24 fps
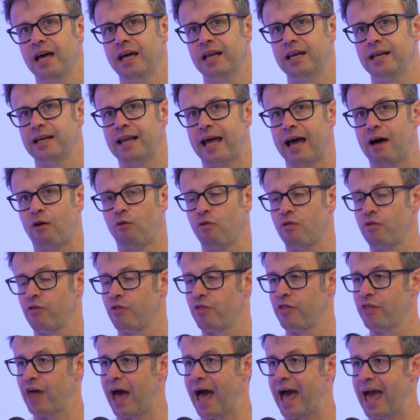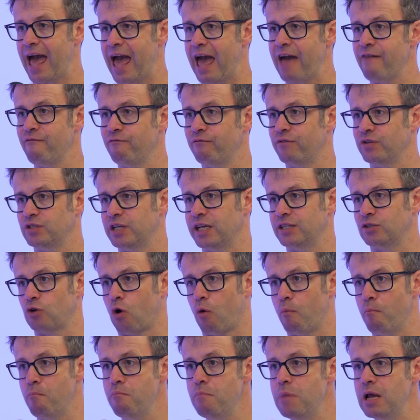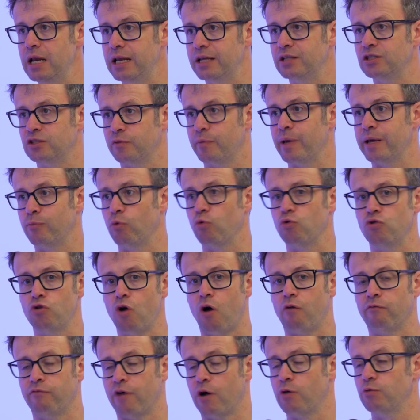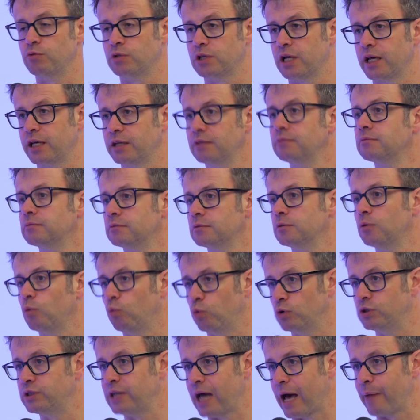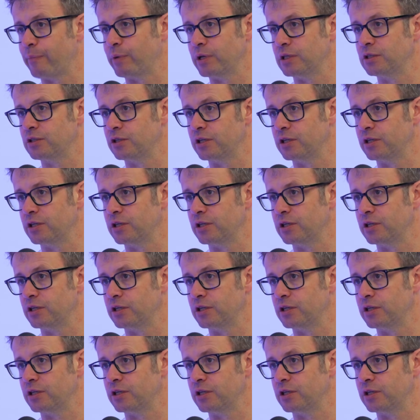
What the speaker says: Now, that emphasis on millions of people not voting would tap into